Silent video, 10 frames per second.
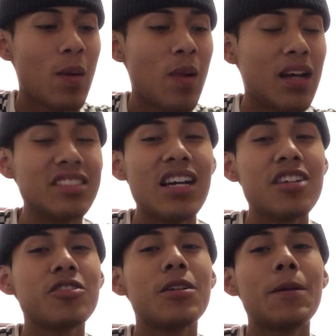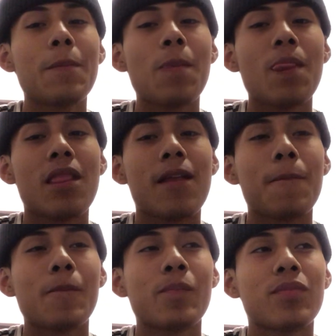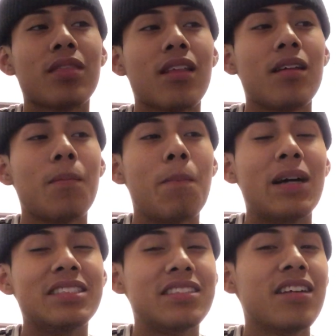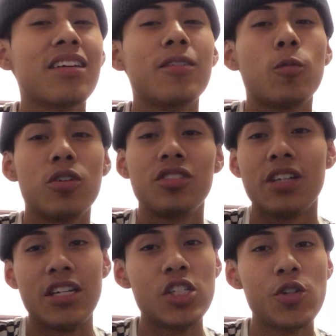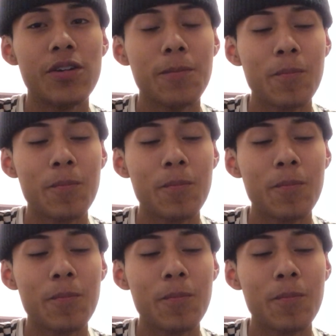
That's actually my second worst injury